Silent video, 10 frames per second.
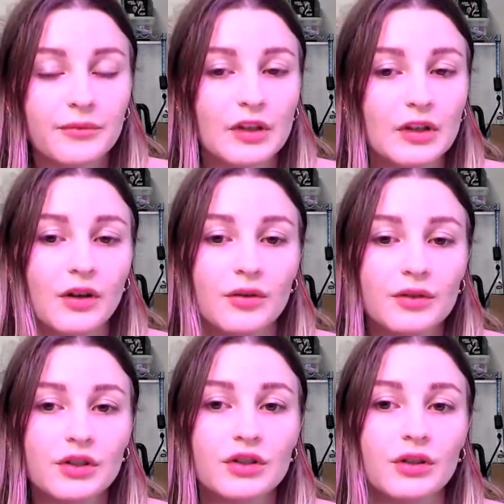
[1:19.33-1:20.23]
you know,
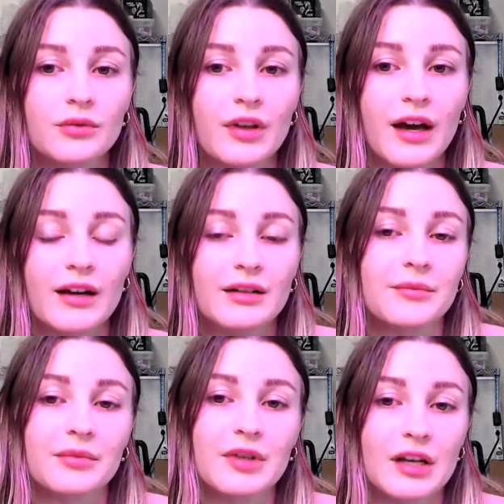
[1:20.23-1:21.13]
to show you that it
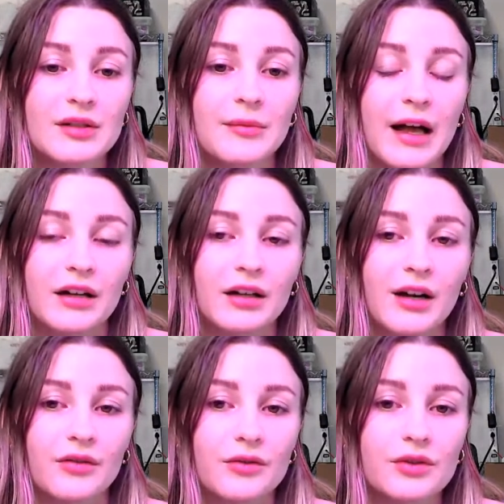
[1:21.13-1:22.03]
does matter
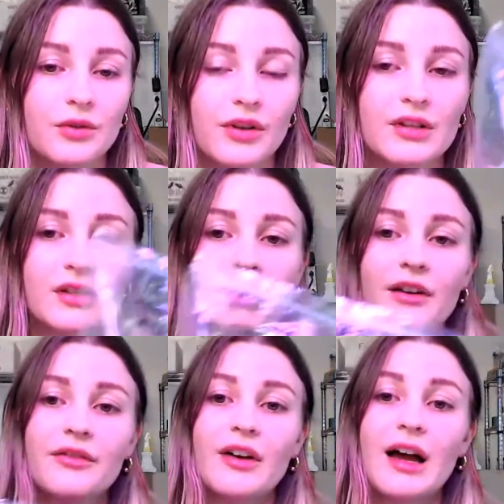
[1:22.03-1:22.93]
how you store this
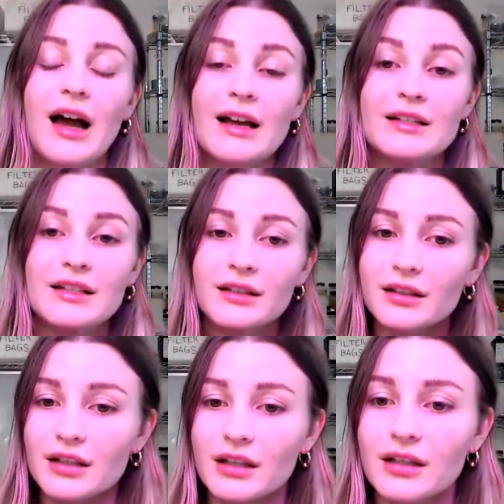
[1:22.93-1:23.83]
stuff.
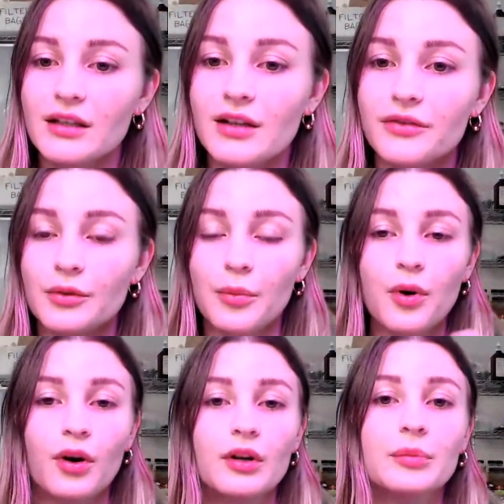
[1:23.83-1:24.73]
Ideally, if you
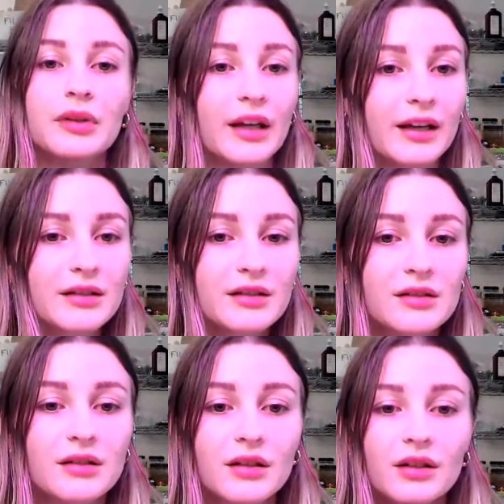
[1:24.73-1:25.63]
poured
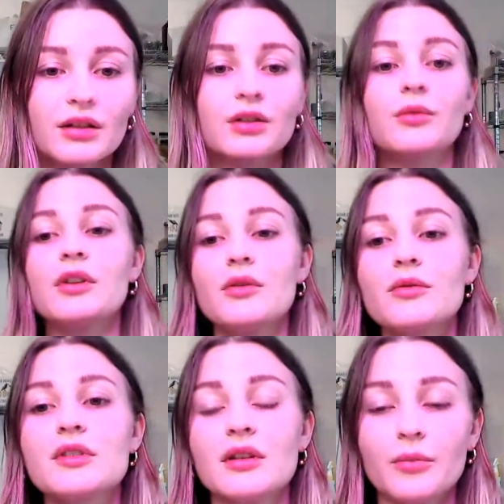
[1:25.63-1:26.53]
plates, you would
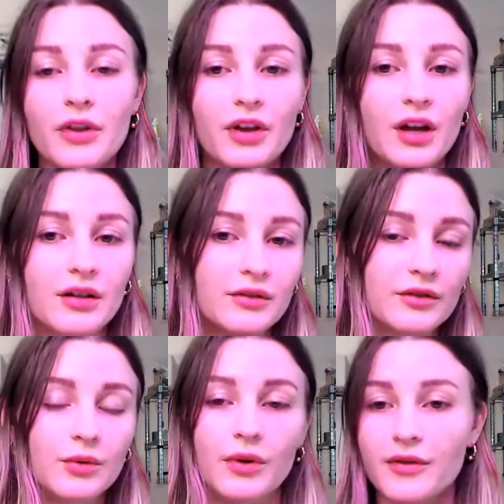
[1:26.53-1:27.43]
use them within
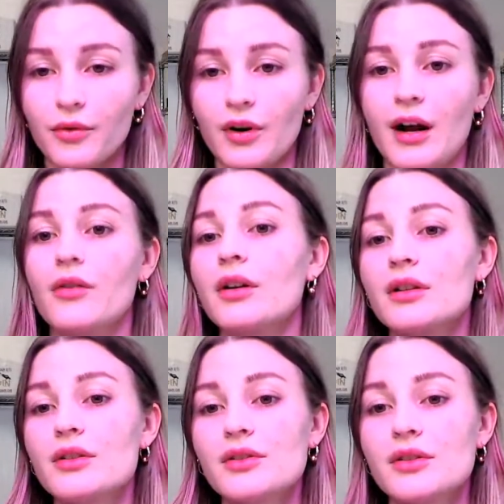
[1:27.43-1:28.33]
24
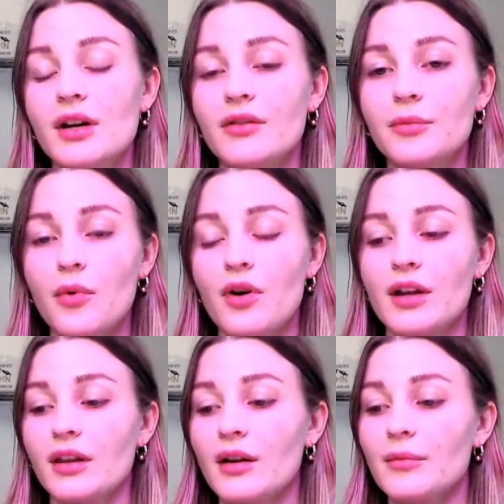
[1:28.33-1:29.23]
hours of
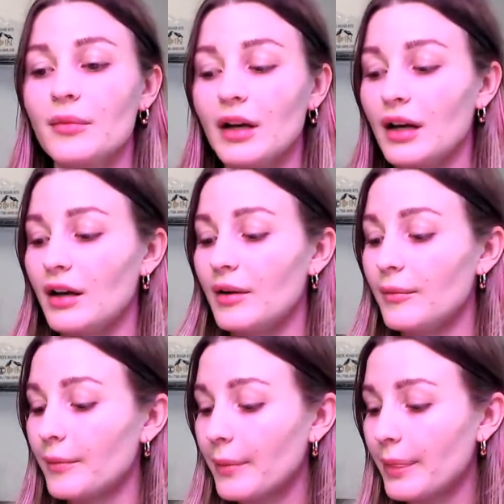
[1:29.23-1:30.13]
pouring them. Um,